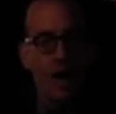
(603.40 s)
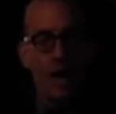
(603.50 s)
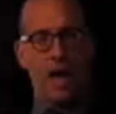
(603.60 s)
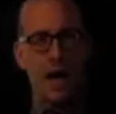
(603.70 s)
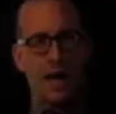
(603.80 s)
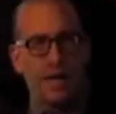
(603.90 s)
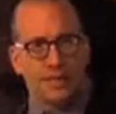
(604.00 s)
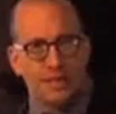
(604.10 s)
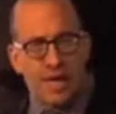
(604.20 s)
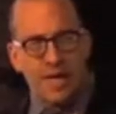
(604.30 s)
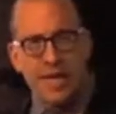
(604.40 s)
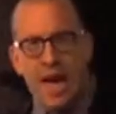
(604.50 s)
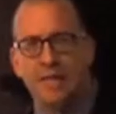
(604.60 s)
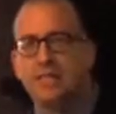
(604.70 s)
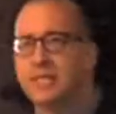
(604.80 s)
uh, as a
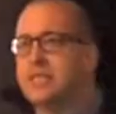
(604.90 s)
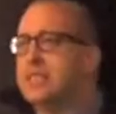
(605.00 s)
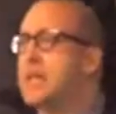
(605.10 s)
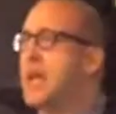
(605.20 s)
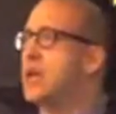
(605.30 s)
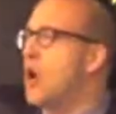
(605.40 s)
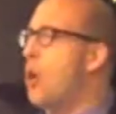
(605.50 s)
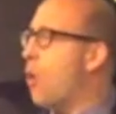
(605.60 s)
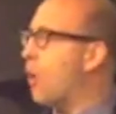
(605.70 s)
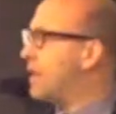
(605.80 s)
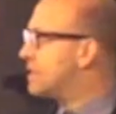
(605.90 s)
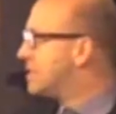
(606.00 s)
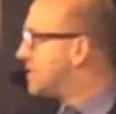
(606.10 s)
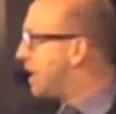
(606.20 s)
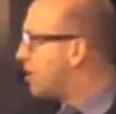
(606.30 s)
dynastic state or
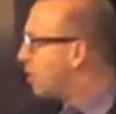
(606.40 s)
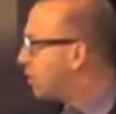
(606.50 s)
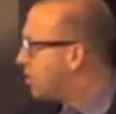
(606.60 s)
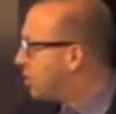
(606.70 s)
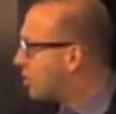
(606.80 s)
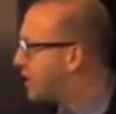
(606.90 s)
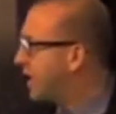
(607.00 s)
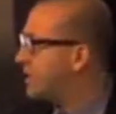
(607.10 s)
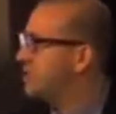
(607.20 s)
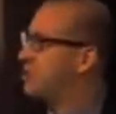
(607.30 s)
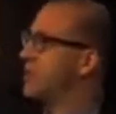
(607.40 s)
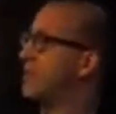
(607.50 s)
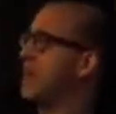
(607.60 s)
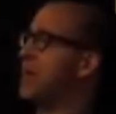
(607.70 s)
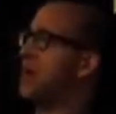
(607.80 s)
as a state you know, connected
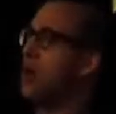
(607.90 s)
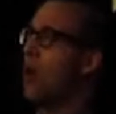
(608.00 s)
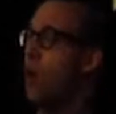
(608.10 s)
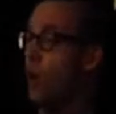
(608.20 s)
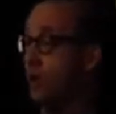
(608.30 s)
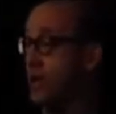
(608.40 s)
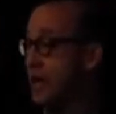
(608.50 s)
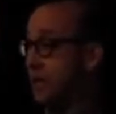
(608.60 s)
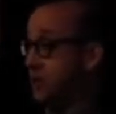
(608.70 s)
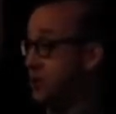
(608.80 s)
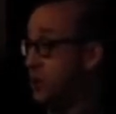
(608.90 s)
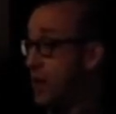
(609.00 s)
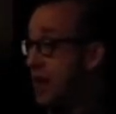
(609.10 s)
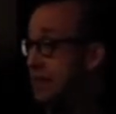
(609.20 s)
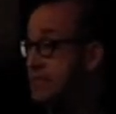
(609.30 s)
to a king or connected
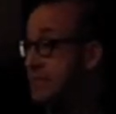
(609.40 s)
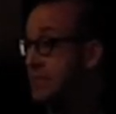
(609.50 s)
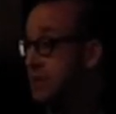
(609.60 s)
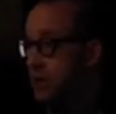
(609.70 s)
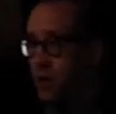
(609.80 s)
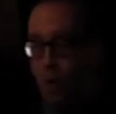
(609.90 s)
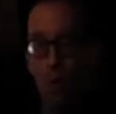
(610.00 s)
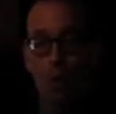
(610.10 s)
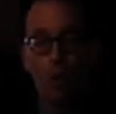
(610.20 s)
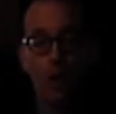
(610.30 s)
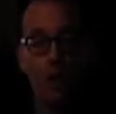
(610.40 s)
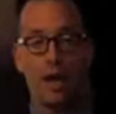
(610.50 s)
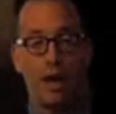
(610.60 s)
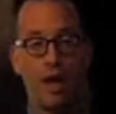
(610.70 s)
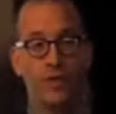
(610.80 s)
to an ideal
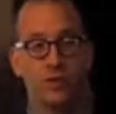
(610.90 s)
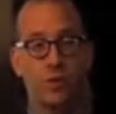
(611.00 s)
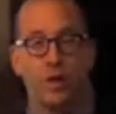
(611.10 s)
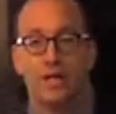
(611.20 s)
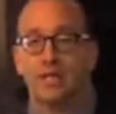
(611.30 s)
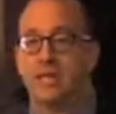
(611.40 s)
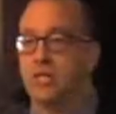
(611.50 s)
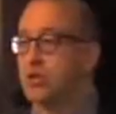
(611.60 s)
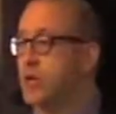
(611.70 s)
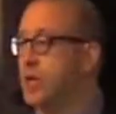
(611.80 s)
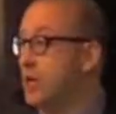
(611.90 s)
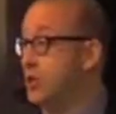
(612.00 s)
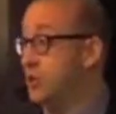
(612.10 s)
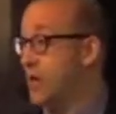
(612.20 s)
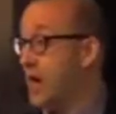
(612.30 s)
or in the 20th
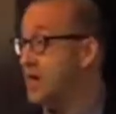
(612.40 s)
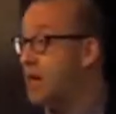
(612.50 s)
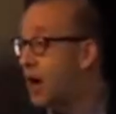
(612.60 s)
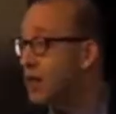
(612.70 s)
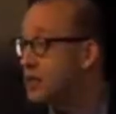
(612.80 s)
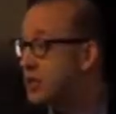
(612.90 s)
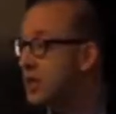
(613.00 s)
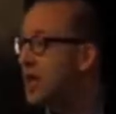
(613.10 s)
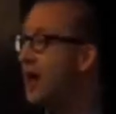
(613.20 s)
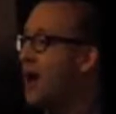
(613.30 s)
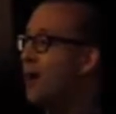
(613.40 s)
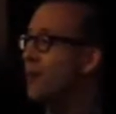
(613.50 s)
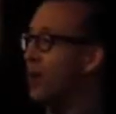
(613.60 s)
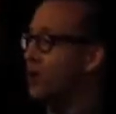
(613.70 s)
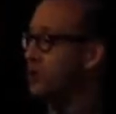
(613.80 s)
century to an ideology,
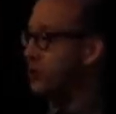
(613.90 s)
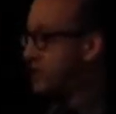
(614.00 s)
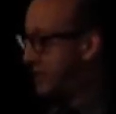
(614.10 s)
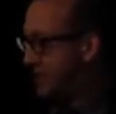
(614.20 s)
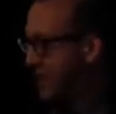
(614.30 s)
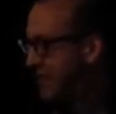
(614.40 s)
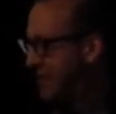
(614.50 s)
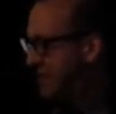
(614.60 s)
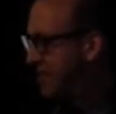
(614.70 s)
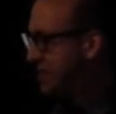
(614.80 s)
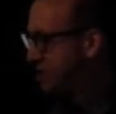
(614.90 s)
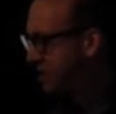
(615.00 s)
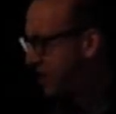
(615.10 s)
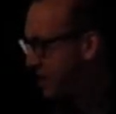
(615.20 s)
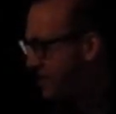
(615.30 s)
but also just this idea,
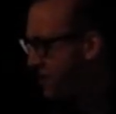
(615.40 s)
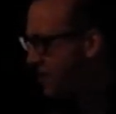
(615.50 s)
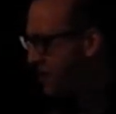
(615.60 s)
this kind of